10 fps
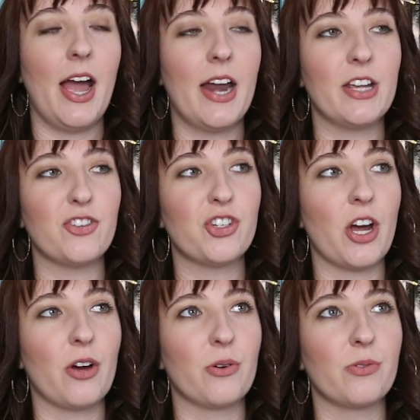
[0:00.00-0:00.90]
and it
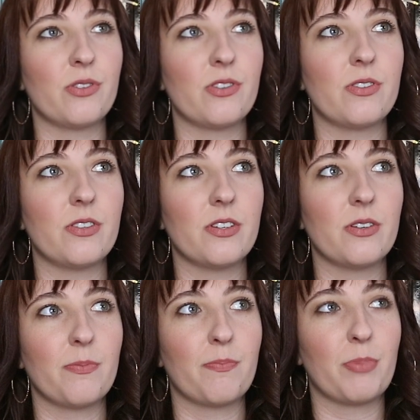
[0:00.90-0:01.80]
shows
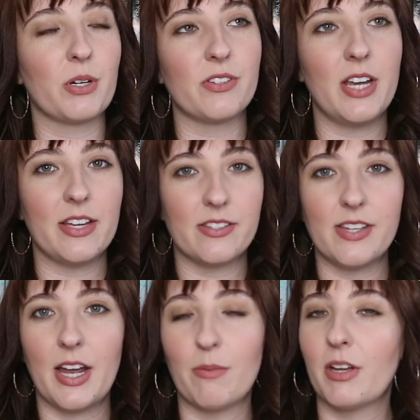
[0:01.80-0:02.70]
Percy and
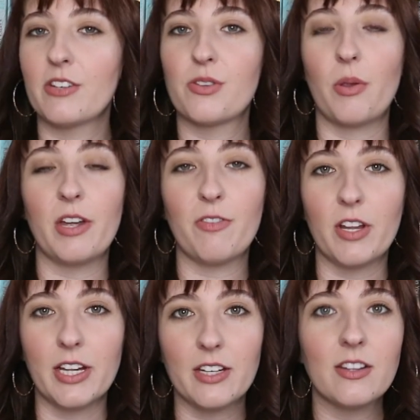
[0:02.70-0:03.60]
Sam like slowly
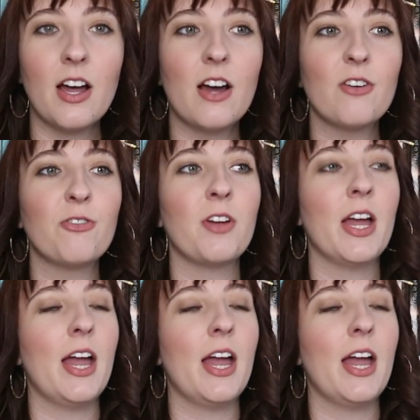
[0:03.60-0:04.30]
falling in love